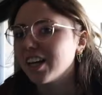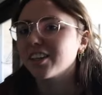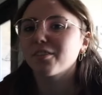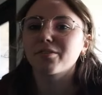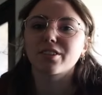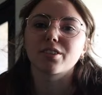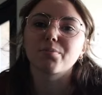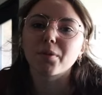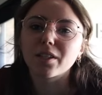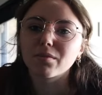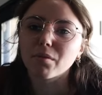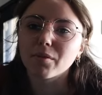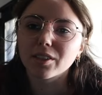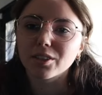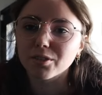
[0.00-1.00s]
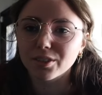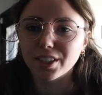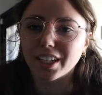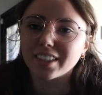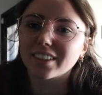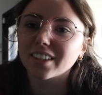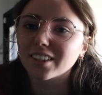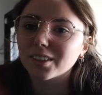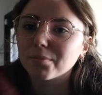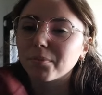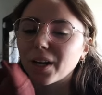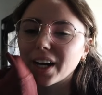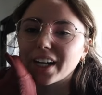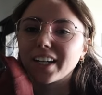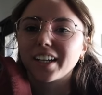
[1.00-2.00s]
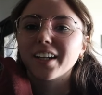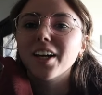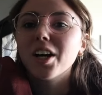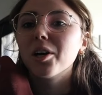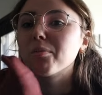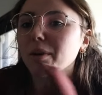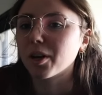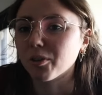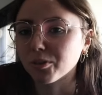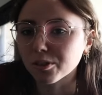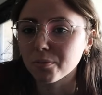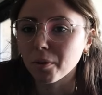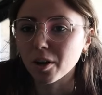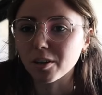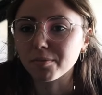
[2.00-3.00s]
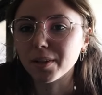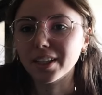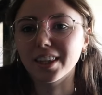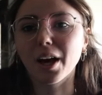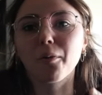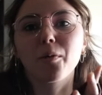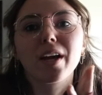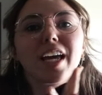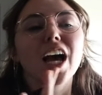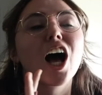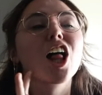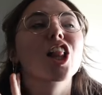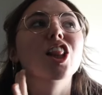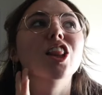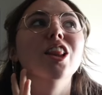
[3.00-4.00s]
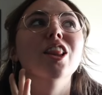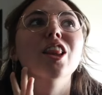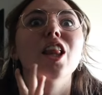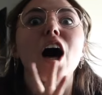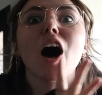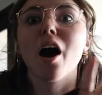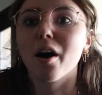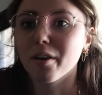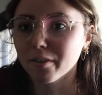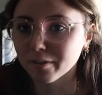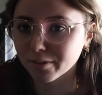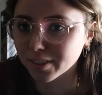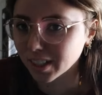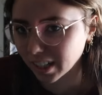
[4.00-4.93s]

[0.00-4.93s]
There was this place we went to in Texas by my old apartment that we loved,